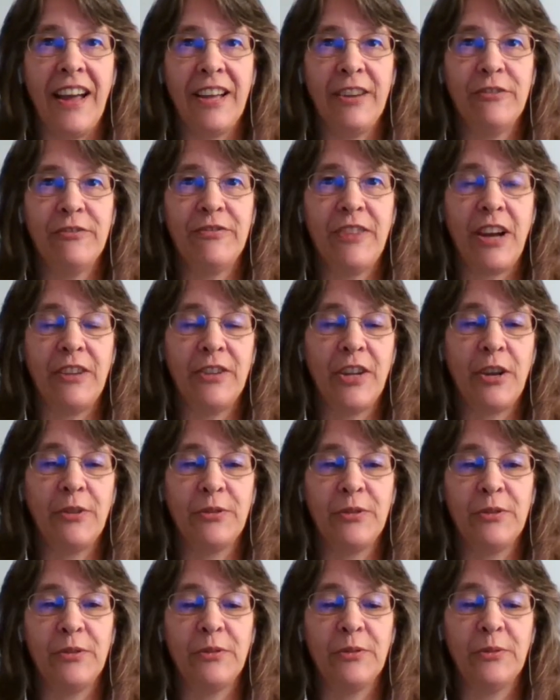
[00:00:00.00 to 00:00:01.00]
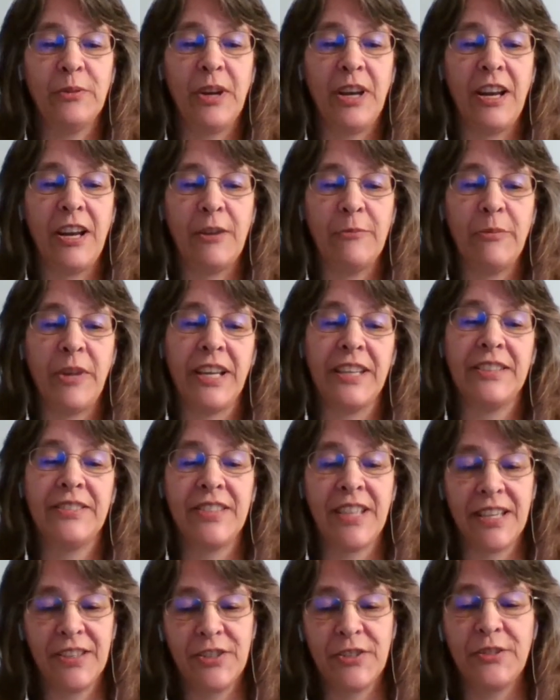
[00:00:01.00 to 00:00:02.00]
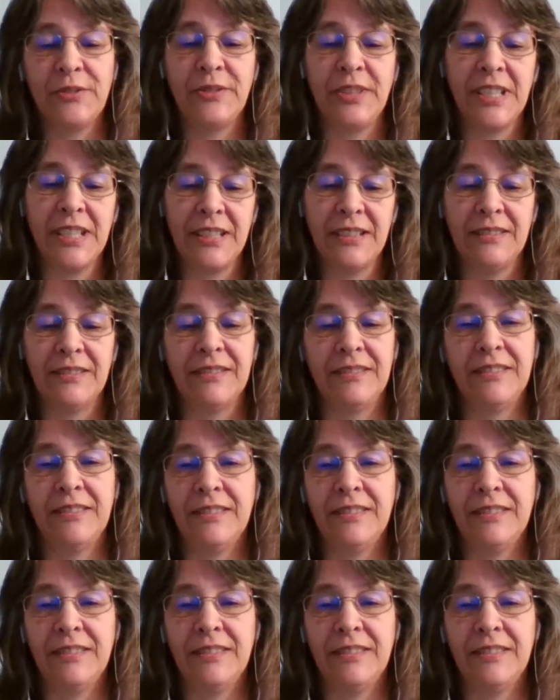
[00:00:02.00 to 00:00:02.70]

I found out through my sensory,